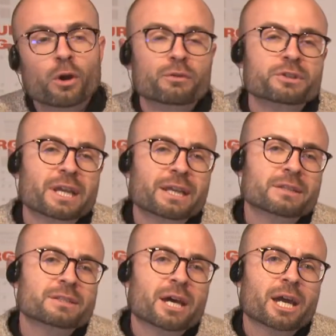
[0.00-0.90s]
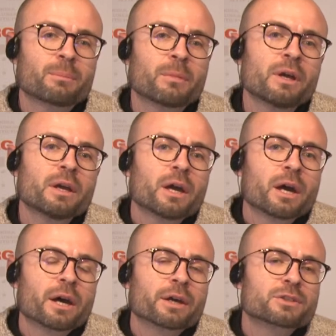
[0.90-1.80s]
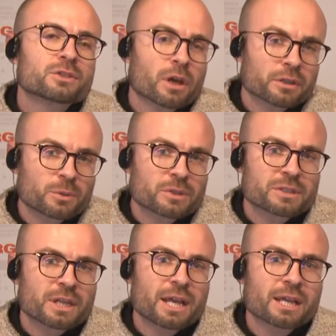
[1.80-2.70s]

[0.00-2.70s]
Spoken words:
for taking the time to talk to us today.